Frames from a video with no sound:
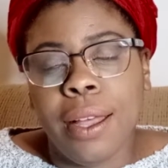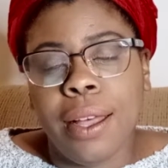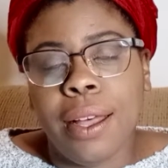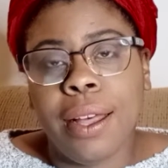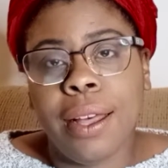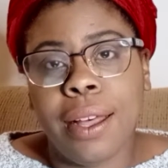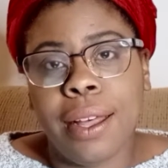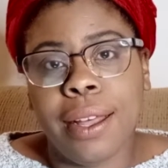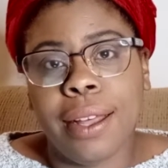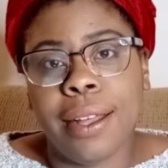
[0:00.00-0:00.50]

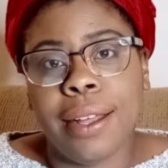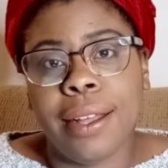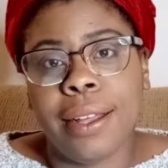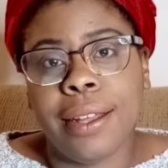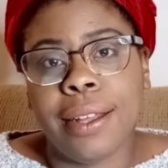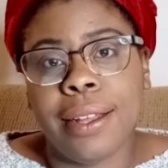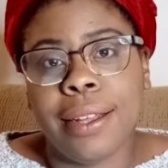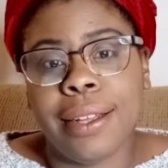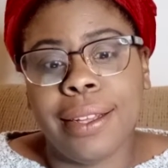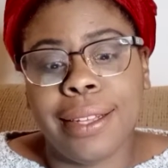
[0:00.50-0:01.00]

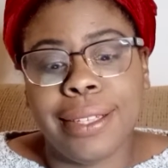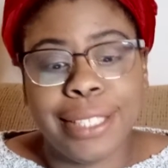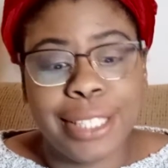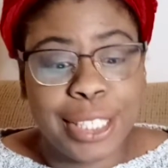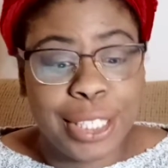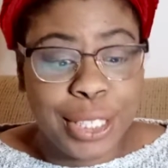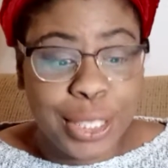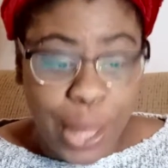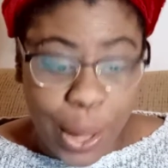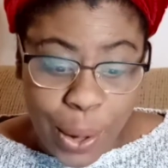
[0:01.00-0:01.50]

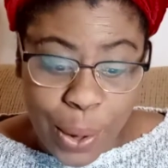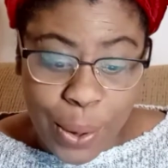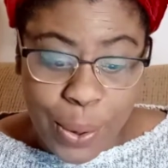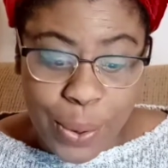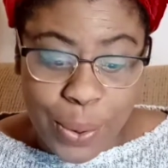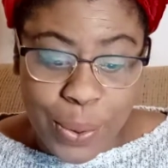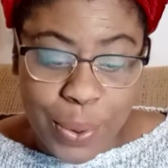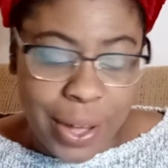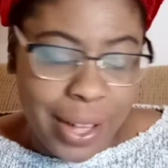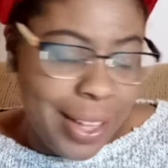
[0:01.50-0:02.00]

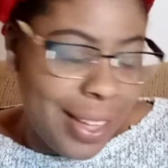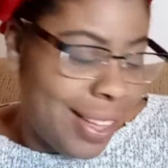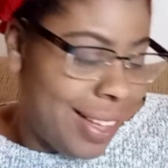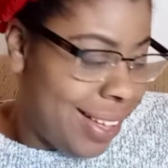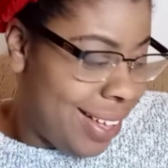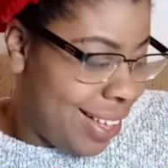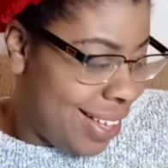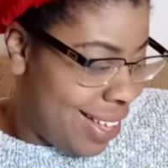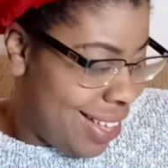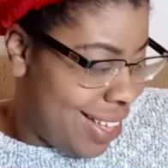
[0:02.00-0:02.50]
So,
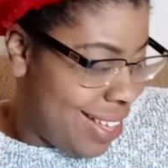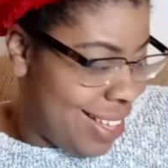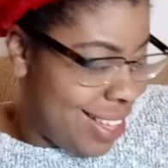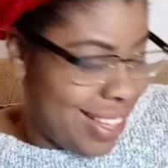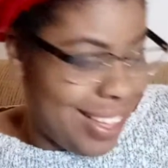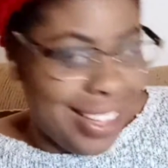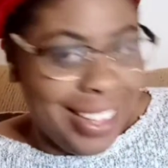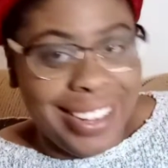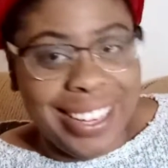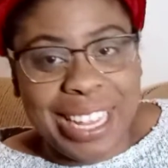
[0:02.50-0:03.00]

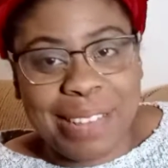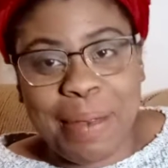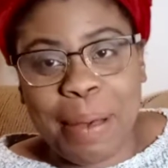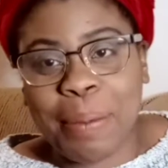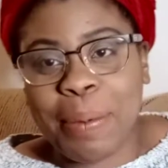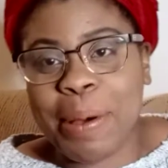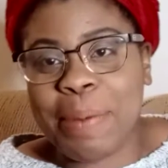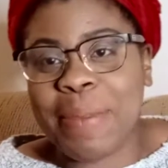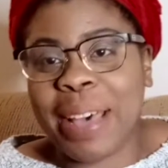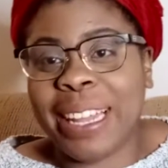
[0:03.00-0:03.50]

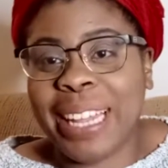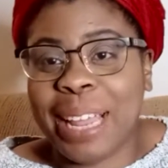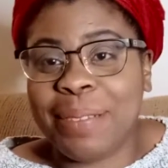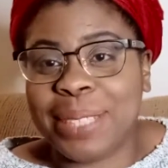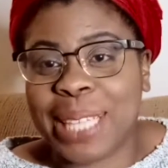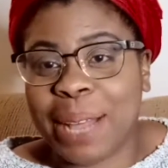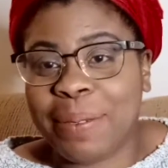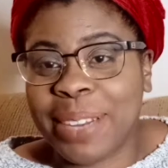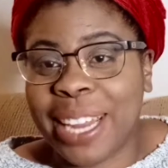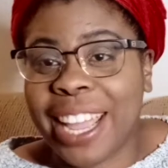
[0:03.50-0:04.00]
I'm putting my
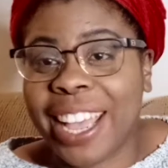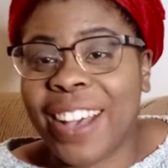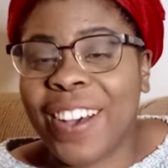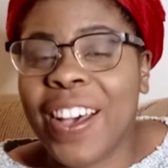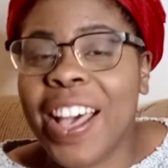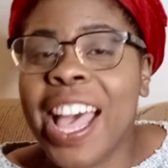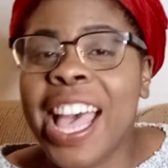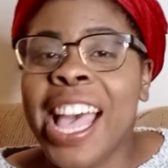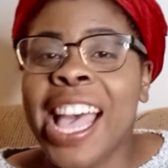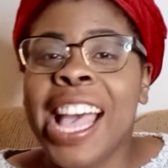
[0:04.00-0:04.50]
laptop down.
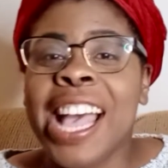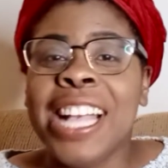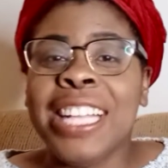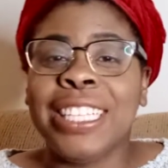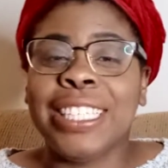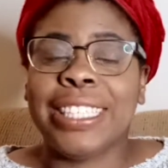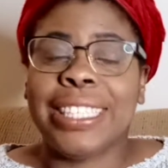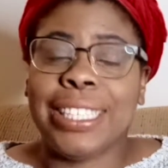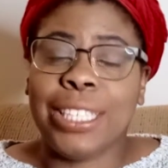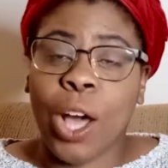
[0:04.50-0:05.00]

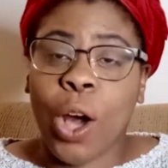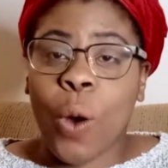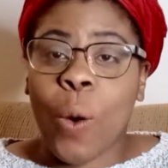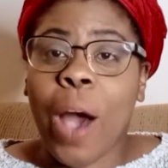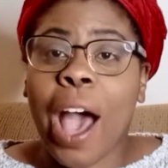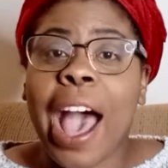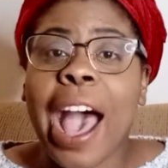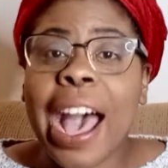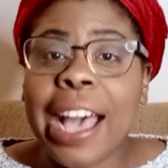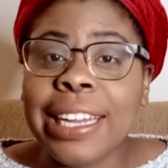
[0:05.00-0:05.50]

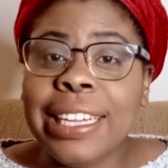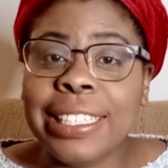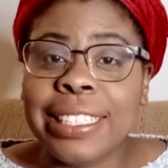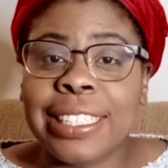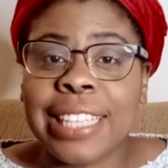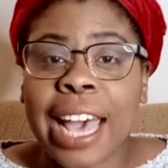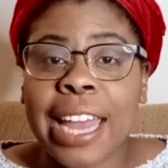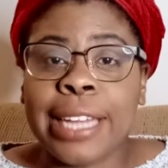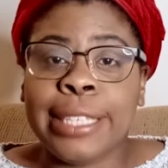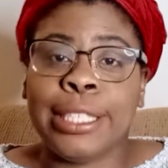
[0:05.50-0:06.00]
So I
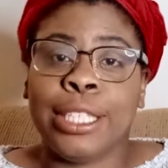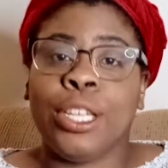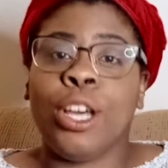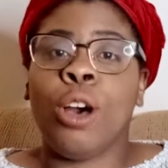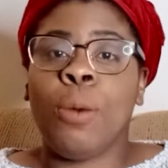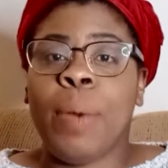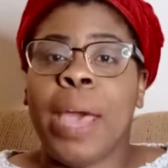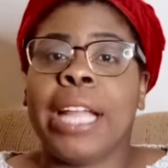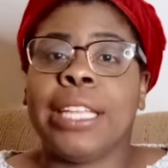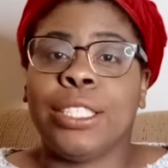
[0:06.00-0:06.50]
decided to
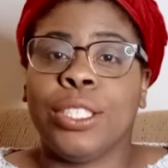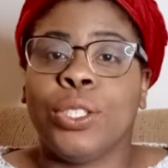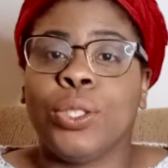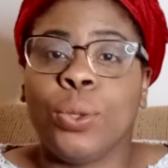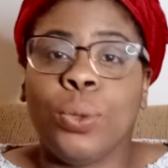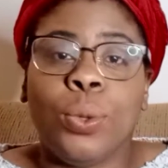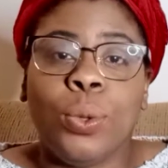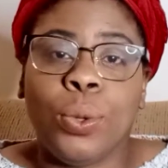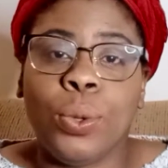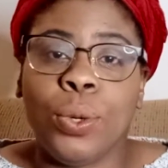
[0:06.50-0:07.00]
go back to
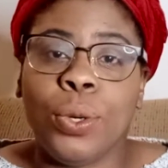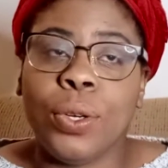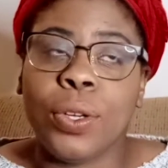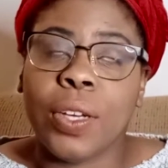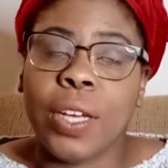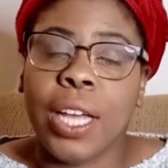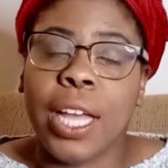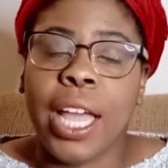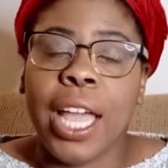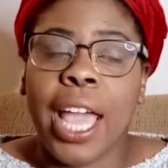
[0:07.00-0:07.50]
school,
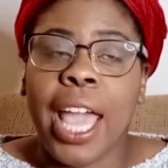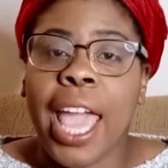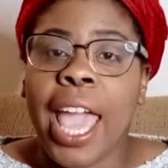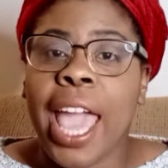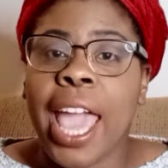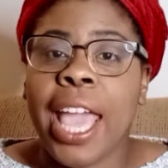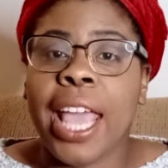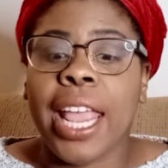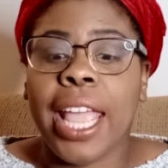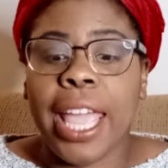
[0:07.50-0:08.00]

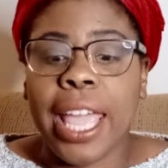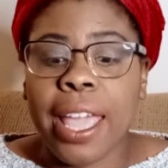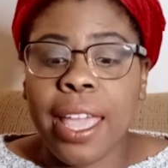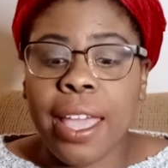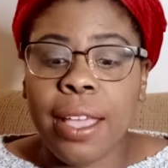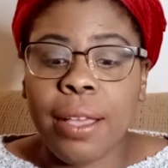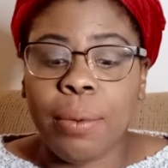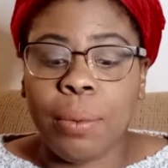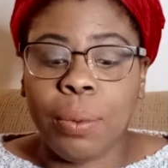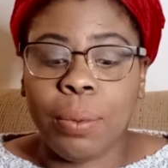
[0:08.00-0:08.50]
and
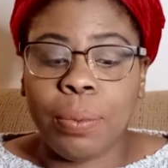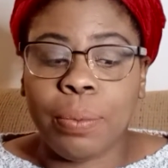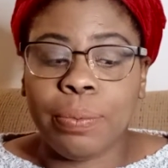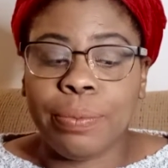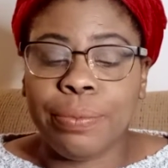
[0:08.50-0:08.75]
it